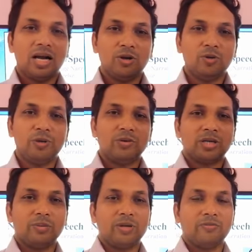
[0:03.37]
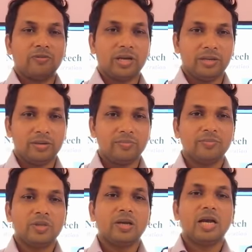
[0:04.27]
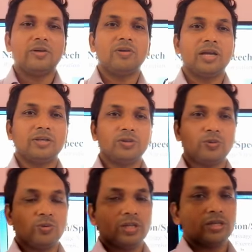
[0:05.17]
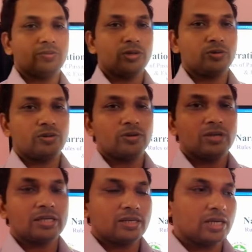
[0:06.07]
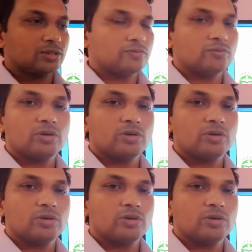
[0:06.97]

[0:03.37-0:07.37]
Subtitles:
I hope you are keeping fine. I'd like to welcome you to the online class of